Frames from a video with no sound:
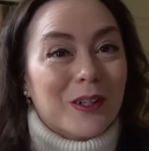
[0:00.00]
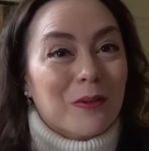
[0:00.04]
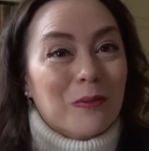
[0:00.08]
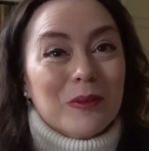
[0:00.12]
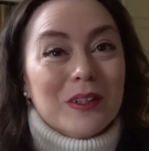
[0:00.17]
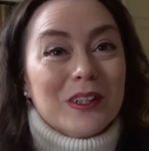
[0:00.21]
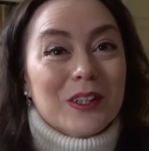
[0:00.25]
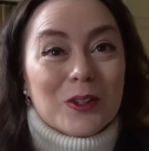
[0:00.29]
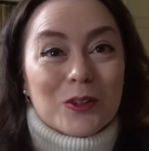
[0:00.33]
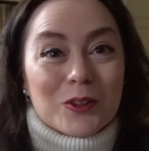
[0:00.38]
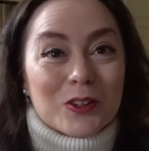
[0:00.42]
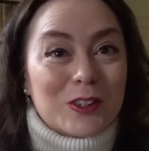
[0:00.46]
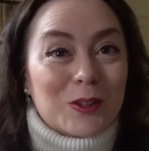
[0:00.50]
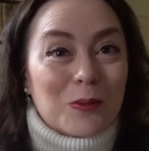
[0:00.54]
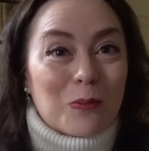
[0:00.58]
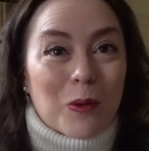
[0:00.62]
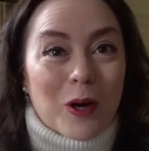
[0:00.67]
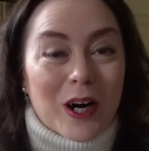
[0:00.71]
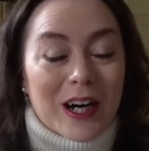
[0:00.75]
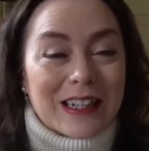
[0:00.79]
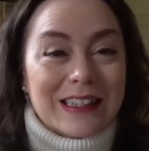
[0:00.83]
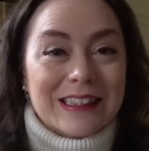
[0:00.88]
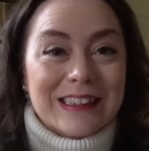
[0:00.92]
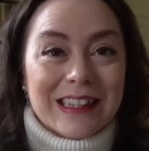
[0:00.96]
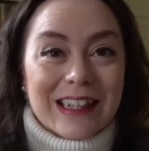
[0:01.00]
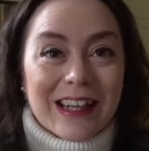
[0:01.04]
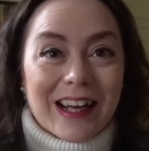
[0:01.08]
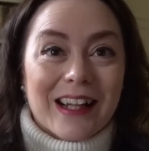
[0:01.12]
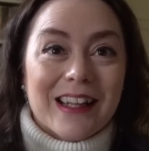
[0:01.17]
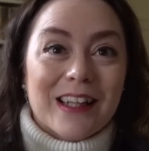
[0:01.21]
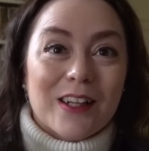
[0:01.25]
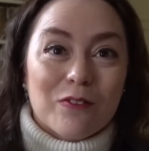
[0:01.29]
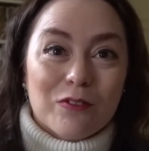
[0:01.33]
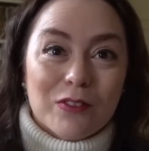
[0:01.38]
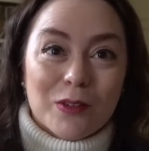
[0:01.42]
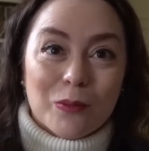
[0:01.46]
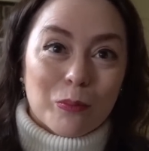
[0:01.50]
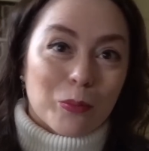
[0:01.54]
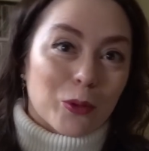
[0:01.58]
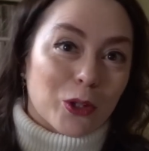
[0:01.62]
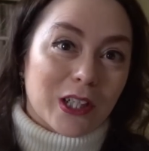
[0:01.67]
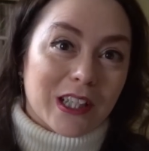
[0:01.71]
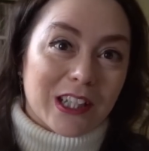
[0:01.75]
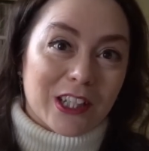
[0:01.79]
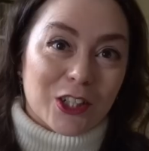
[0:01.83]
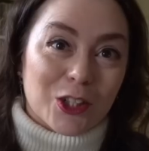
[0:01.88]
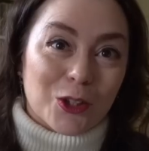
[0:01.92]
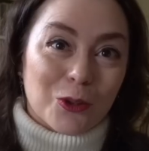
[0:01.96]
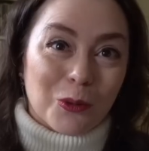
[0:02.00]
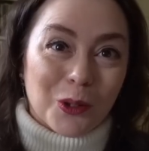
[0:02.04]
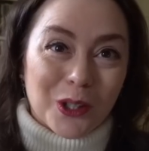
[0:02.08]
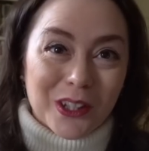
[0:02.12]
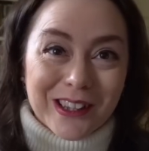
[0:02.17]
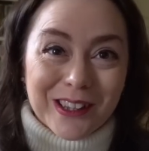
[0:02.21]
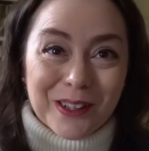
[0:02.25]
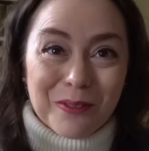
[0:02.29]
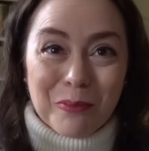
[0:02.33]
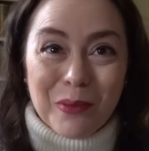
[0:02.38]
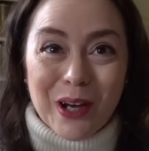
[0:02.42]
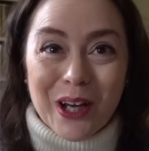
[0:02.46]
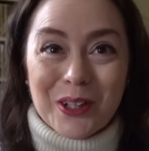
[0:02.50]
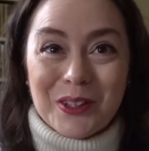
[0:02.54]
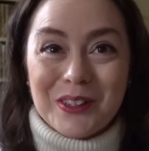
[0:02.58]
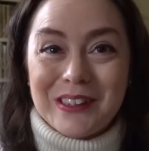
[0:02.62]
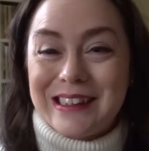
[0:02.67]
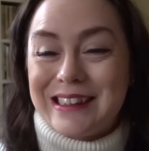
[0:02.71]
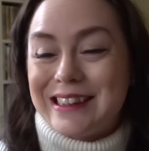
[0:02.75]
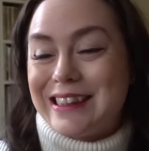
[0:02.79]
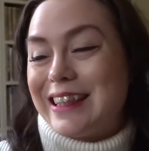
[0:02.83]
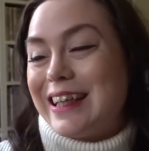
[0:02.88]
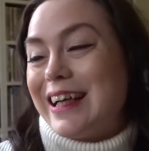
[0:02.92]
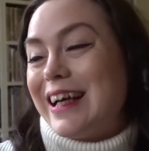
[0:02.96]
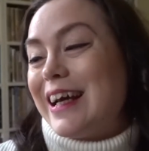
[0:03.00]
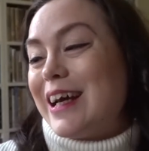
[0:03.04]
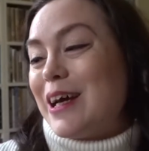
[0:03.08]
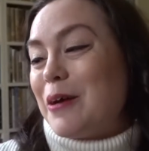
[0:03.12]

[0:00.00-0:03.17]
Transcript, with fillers: I mean, not surprising, I love the bookish one the most,